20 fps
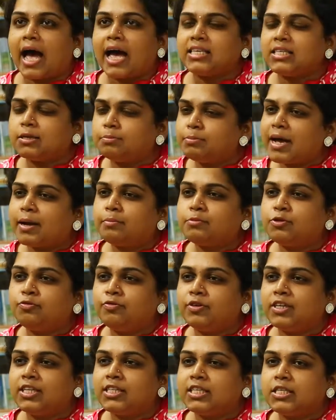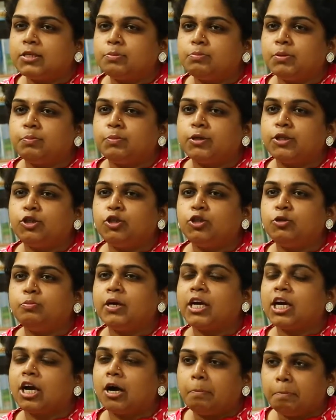I sometimes feel these people should
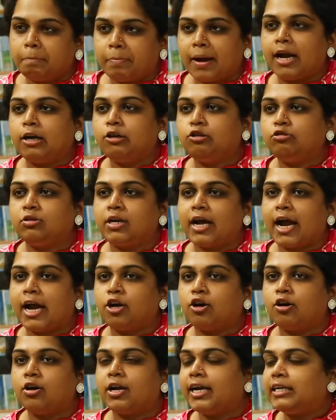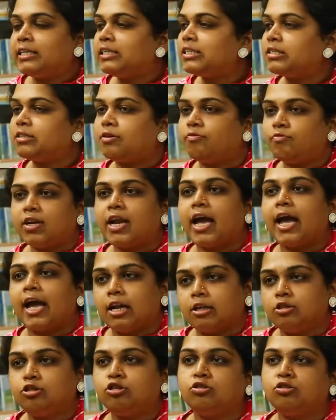be compelled to write, or at least someone else